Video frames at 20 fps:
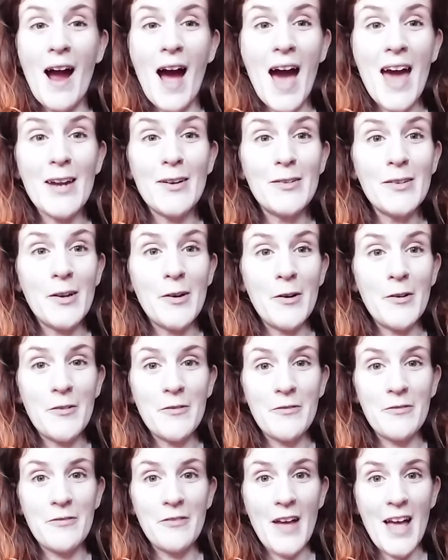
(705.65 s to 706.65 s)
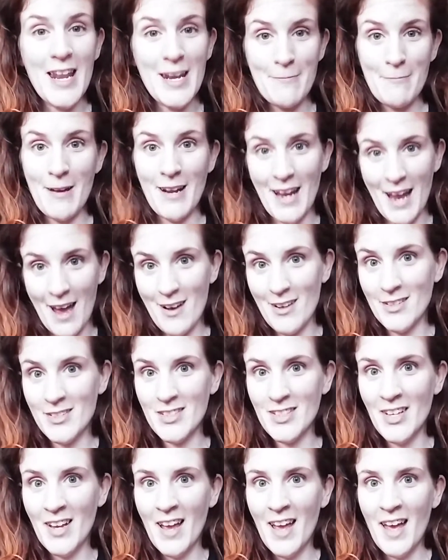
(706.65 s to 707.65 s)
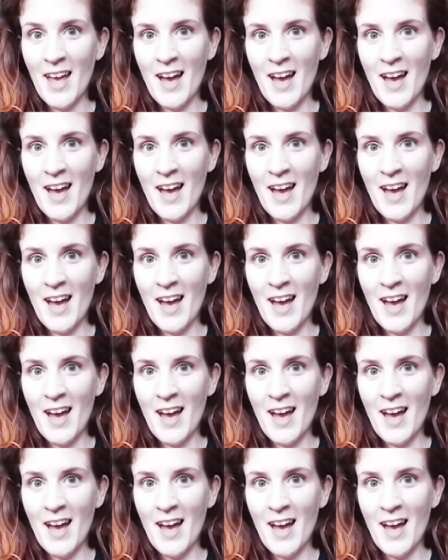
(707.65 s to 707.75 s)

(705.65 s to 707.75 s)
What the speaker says: I don't know if anybody else